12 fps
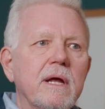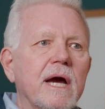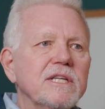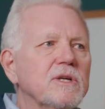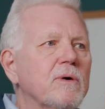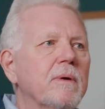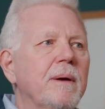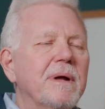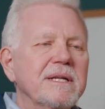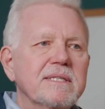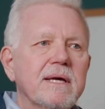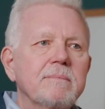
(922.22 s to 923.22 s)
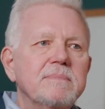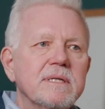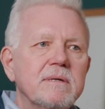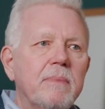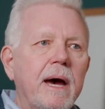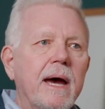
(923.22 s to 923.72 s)
I'm not
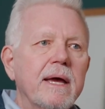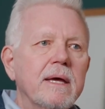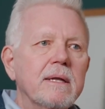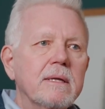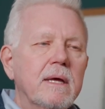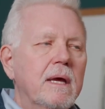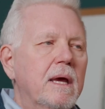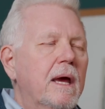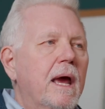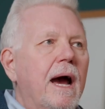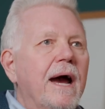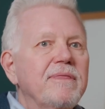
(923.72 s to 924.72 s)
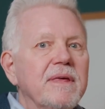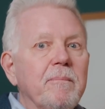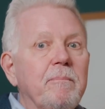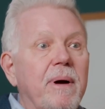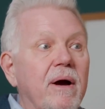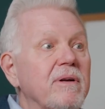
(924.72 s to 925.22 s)
tempted by it. I
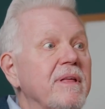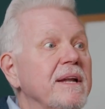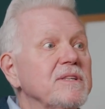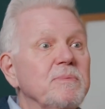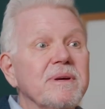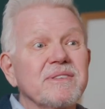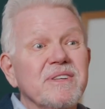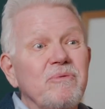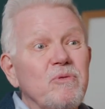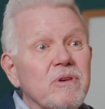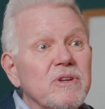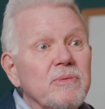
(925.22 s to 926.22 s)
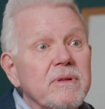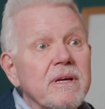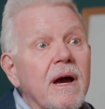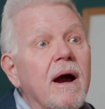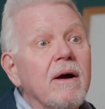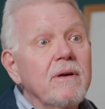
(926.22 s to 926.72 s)
think part of that is because I've worked really
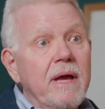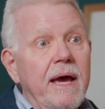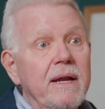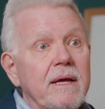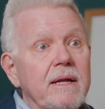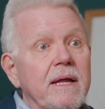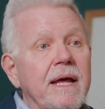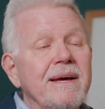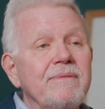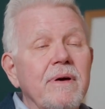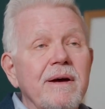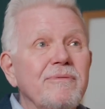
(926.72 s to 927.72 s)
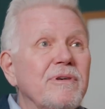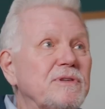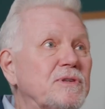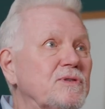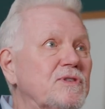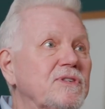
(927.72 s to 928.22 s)
hard at it. And I've
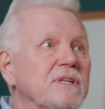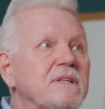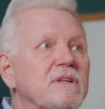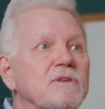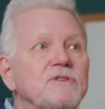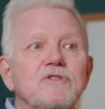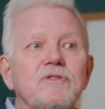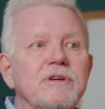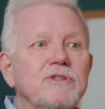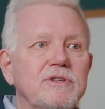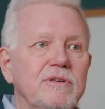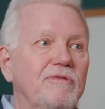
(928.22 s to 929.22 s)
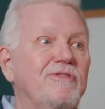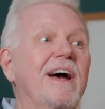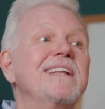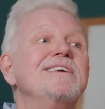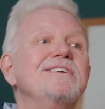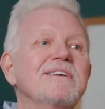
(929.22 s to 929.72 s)
also seen the destruction
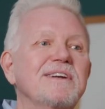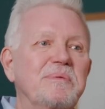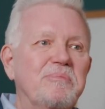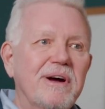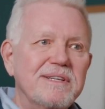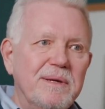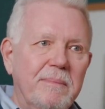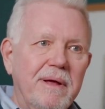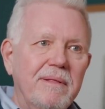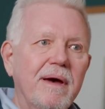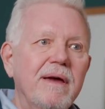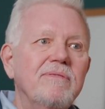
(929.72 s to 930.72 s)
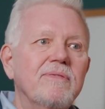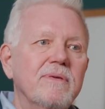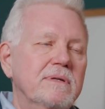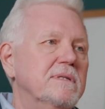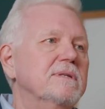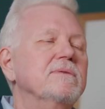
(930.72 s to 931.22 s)
finally that it brought to my life
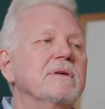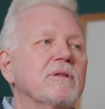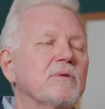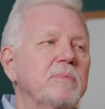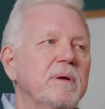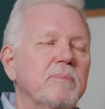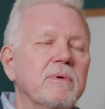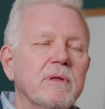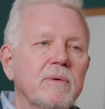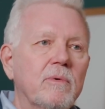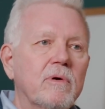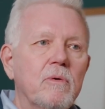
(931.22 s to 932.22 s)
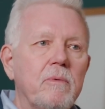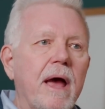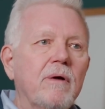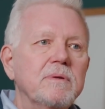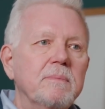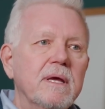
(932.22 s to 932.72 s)
and to the other people that were
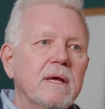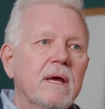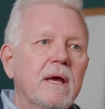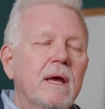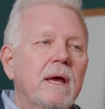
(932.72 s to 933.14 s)
around me.